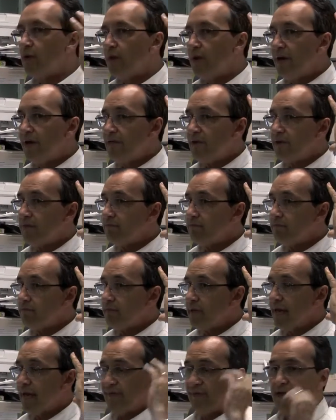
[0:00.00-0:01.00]
We have a
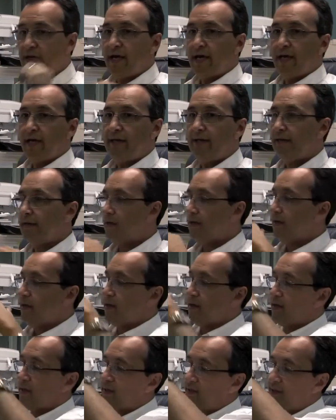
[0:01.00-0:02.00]
heavy head
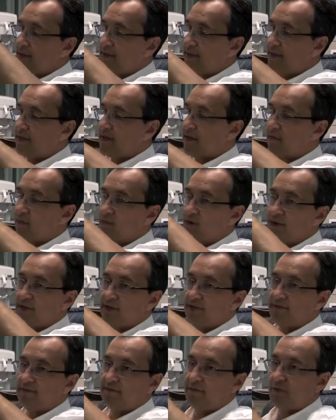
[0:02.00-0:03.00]
that places
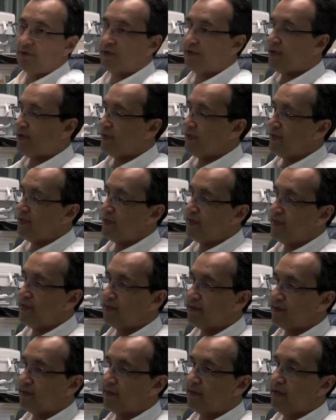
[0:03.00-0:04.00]
compressive force on these
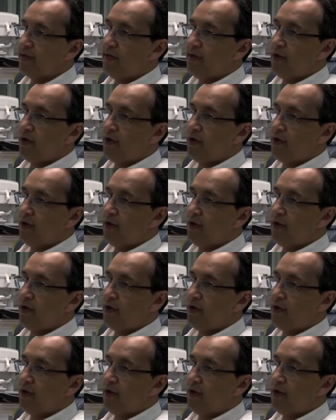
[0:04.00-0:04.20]
discs.